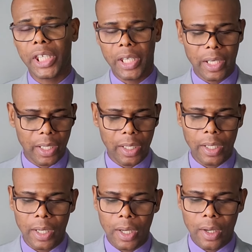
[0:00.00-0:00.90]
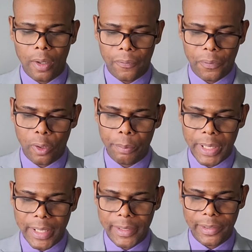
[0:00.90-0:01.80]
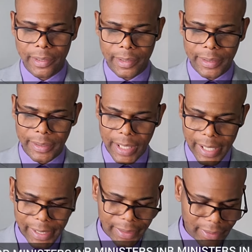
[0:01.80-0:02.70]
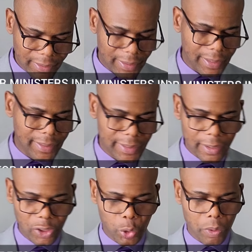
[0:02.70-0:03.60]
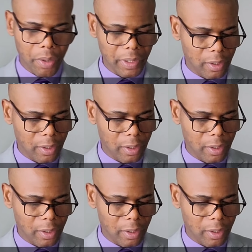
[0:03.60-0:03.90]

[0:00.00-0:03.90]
Care for ministers in the sanctuary.